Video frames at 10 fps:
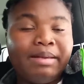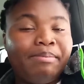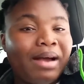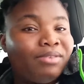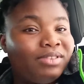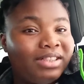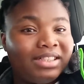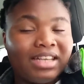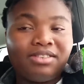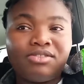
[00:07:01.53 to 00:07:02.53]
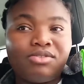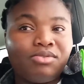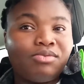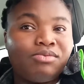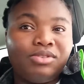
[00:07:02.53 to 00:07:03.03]
they bound it i don't
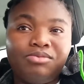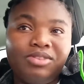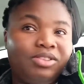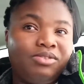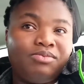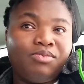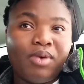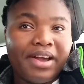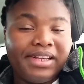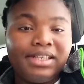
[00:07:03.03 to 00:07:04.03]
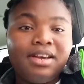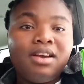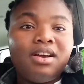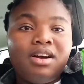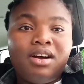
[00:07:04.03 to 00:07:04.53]
know the reason why
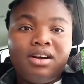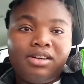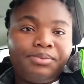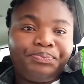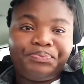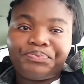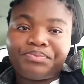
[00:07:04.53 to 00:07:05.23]
um